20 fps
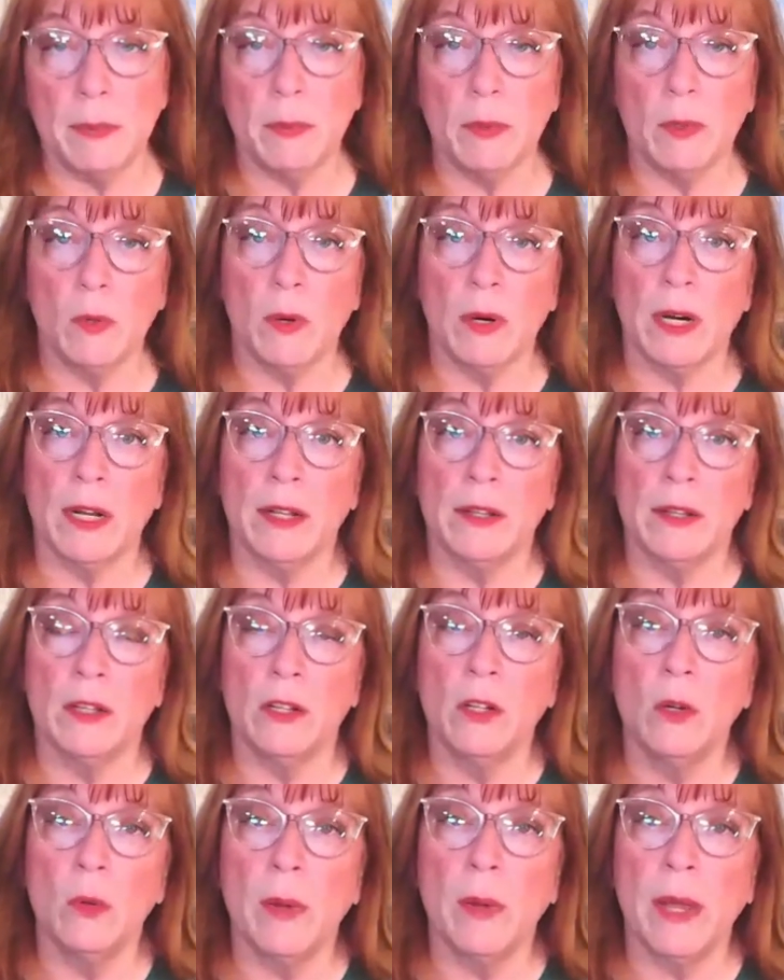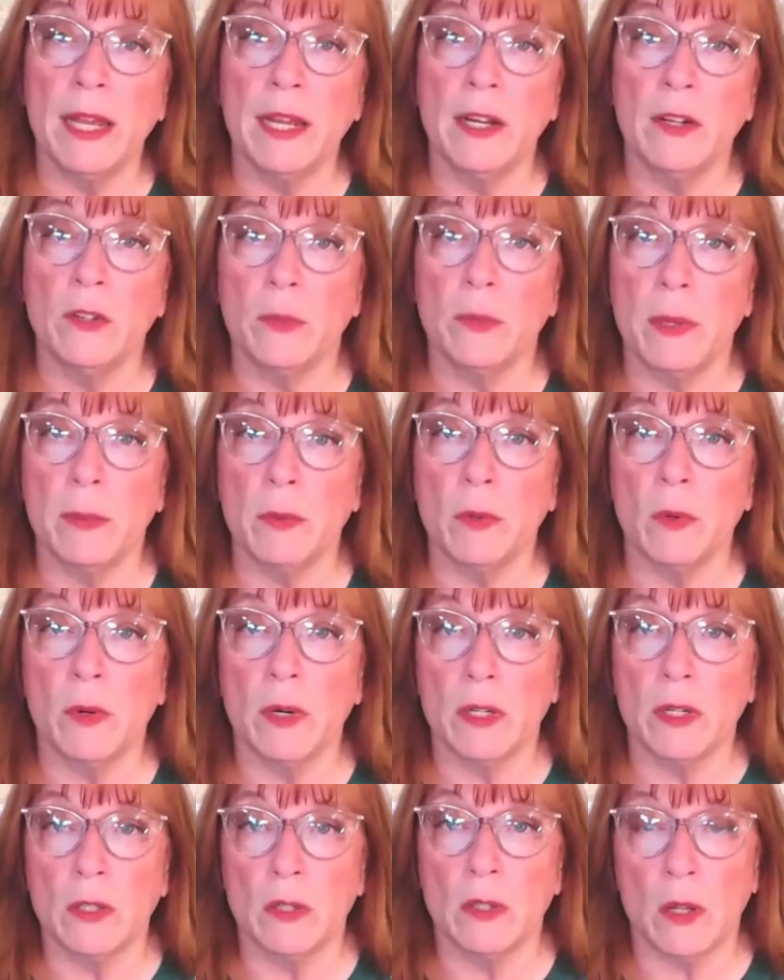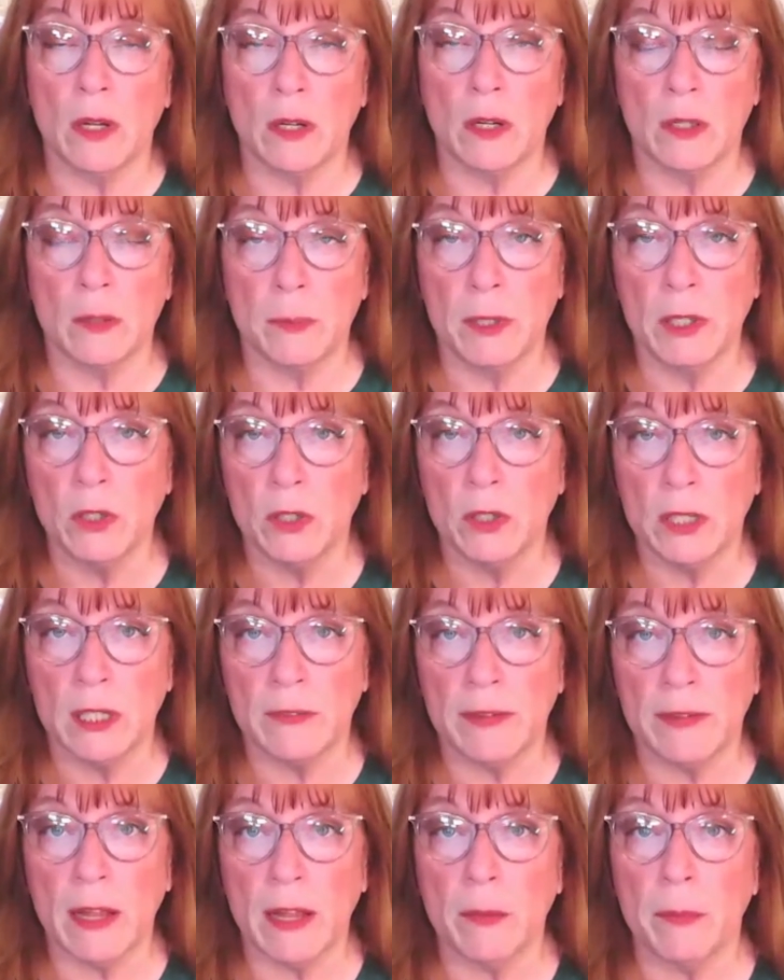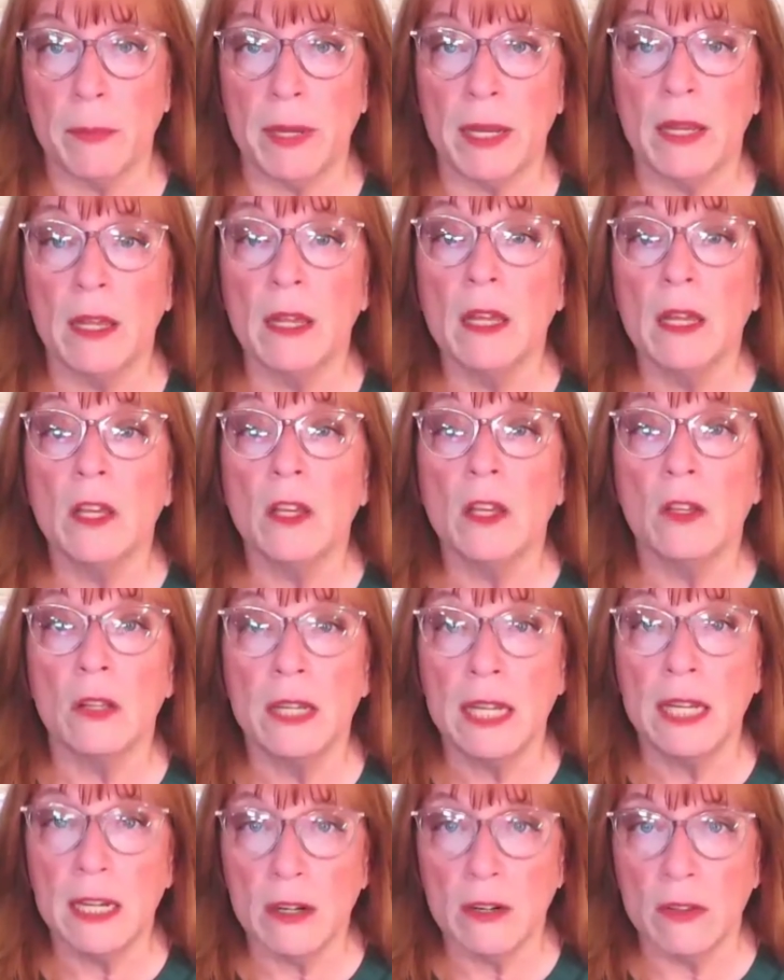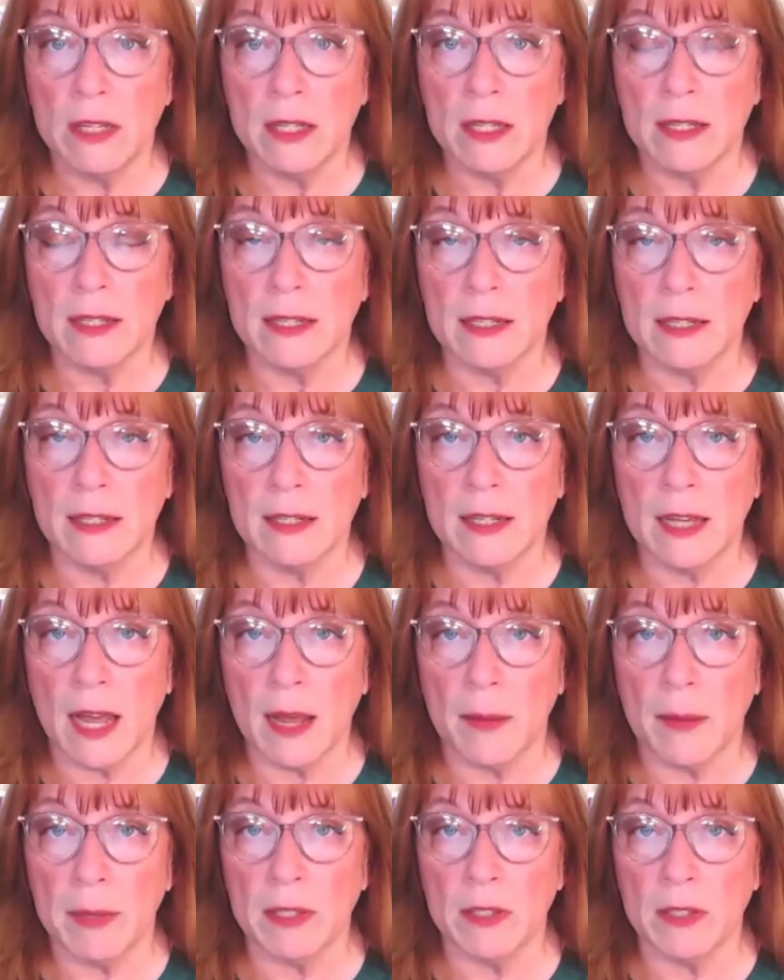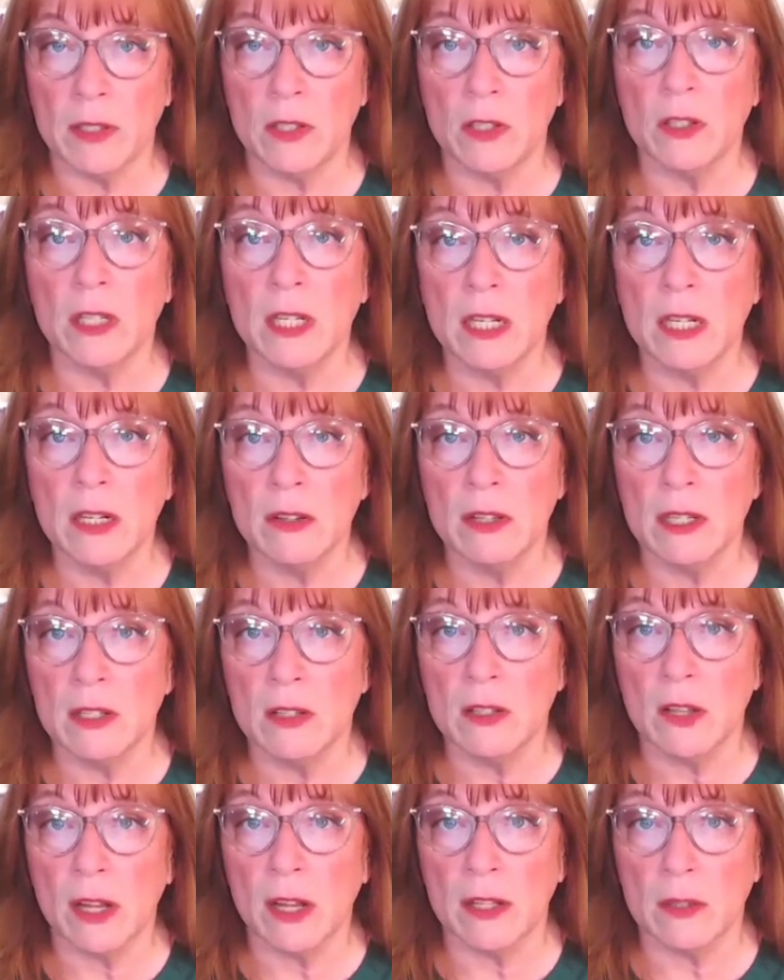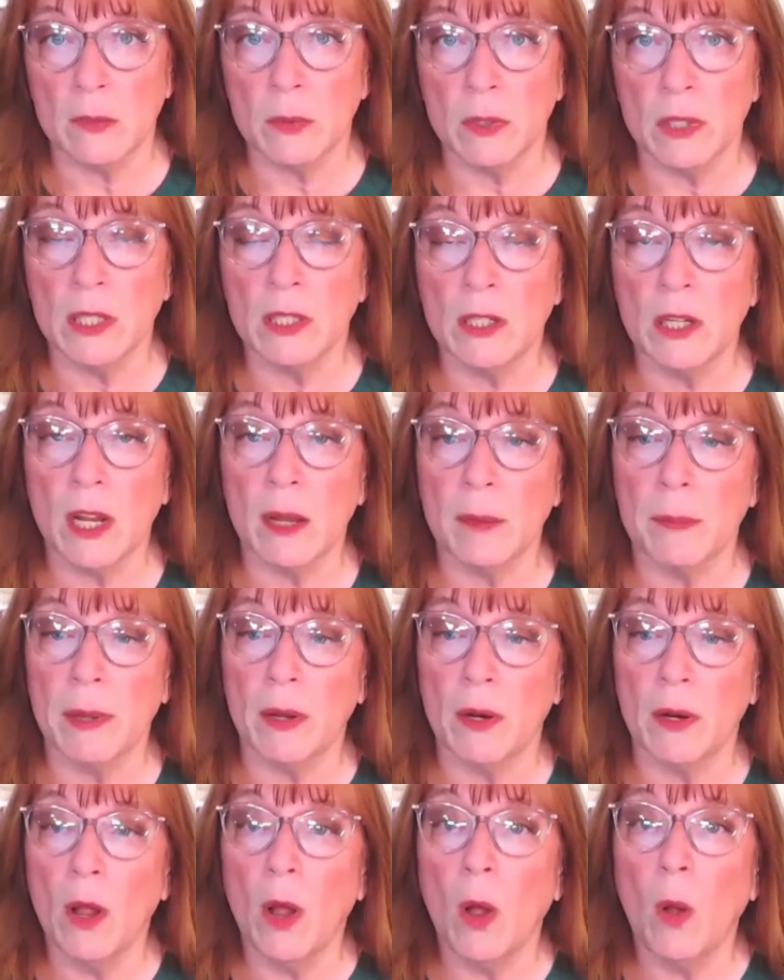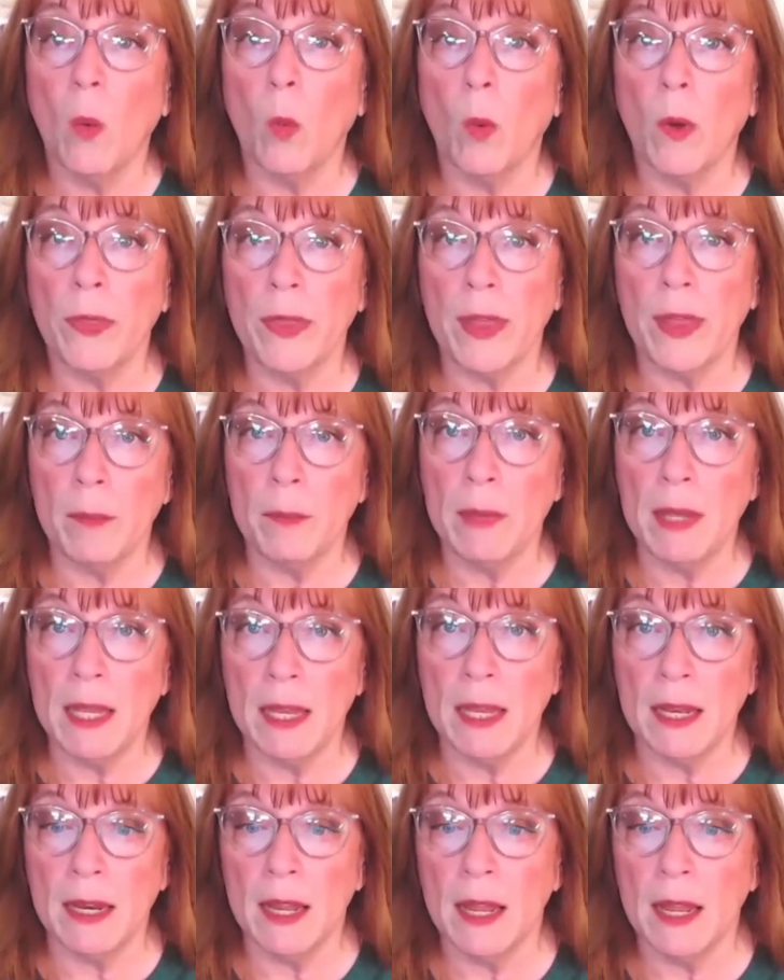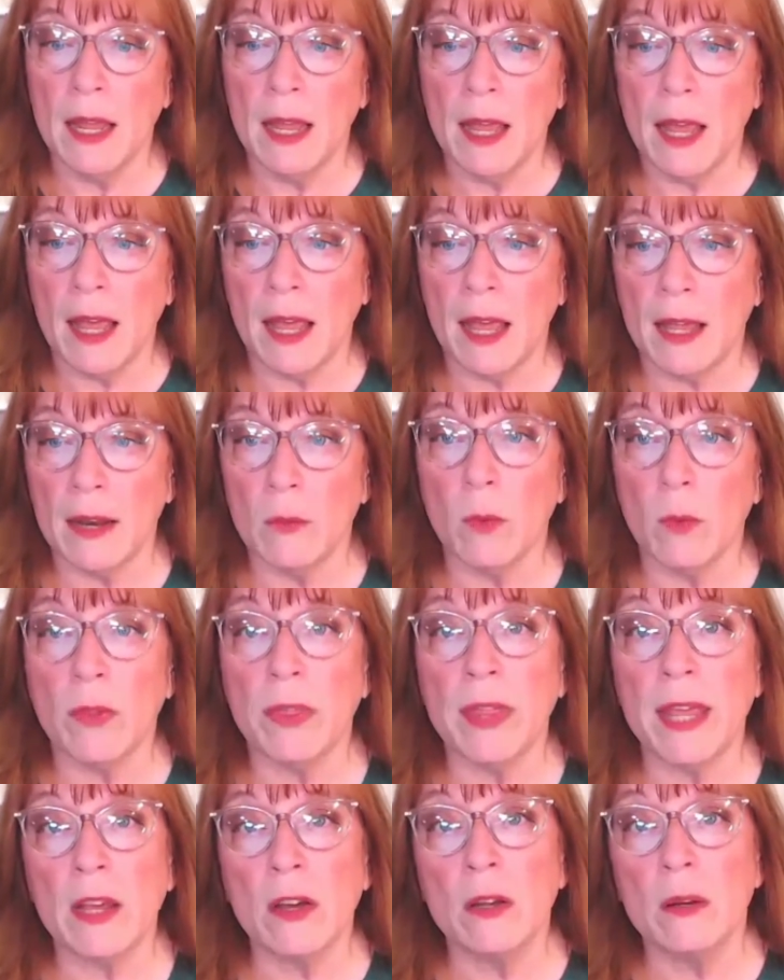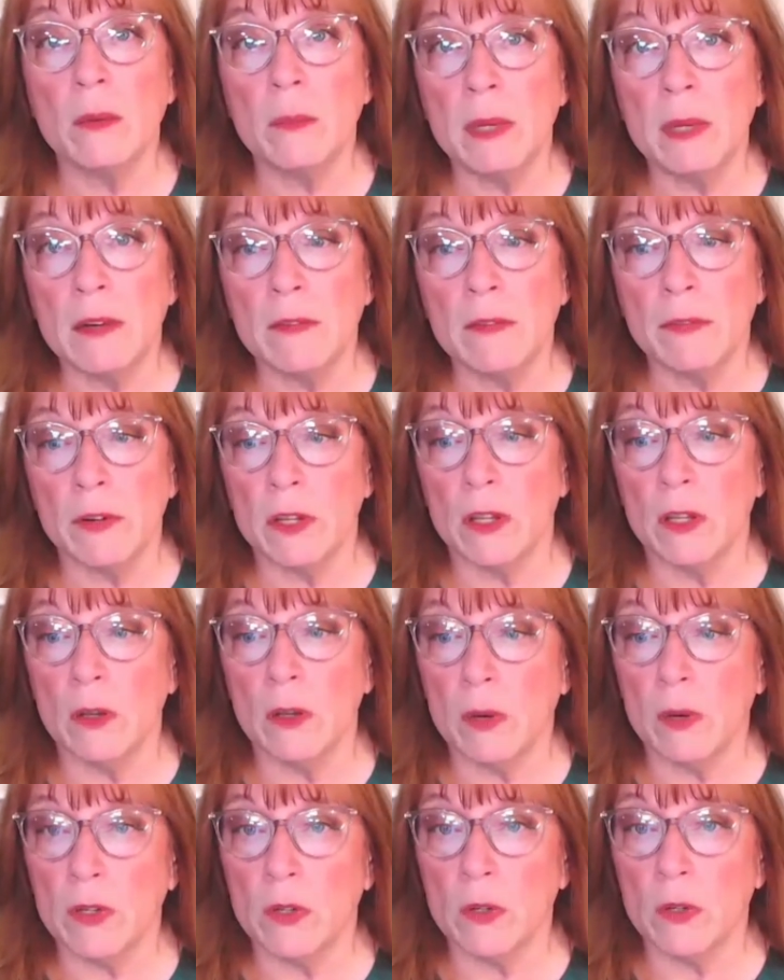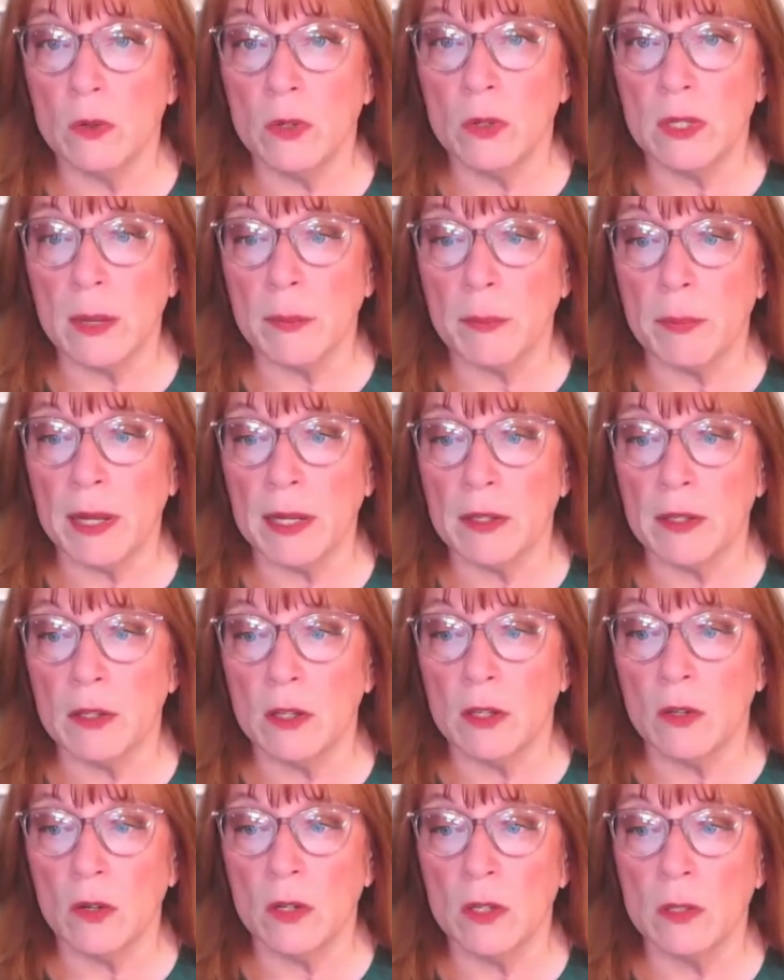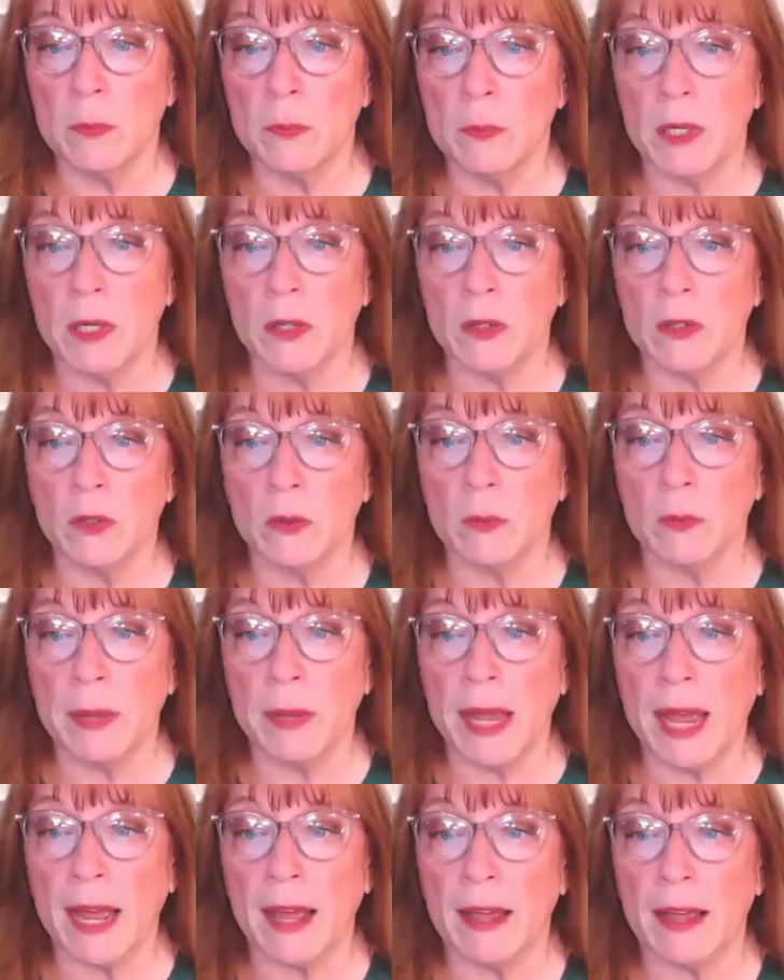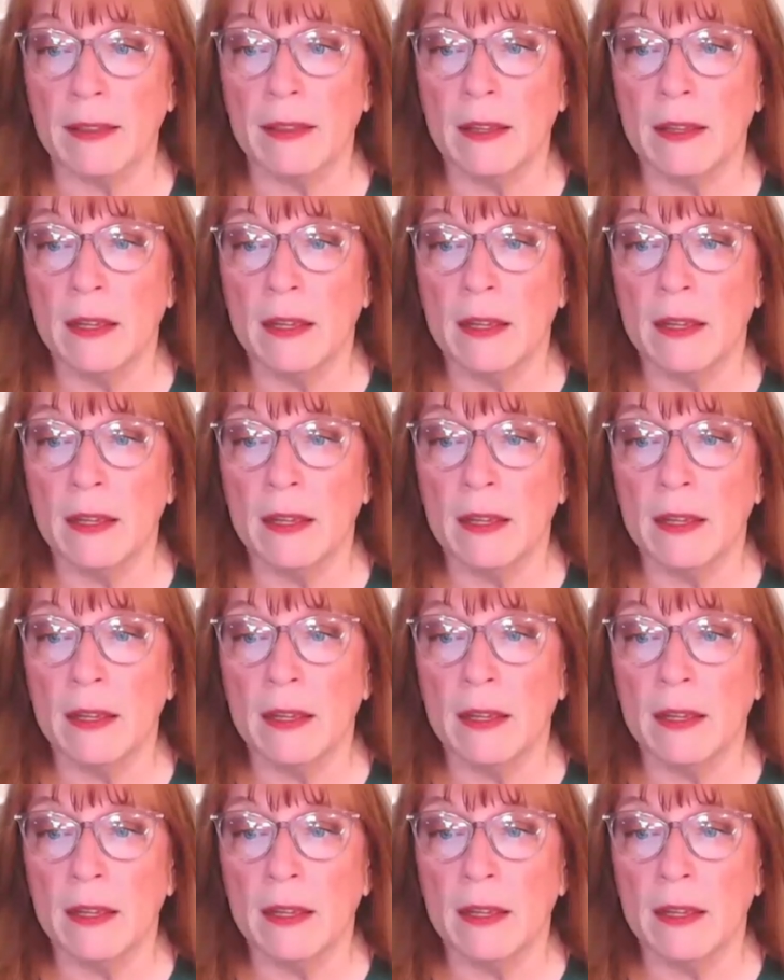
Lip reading: who are on the new age or people who are spiritually developing. You'll hear these comments and you'll hear these thoughts, and we're going to talk about what they mean and what they could mean for you as you step onto your spiritual path.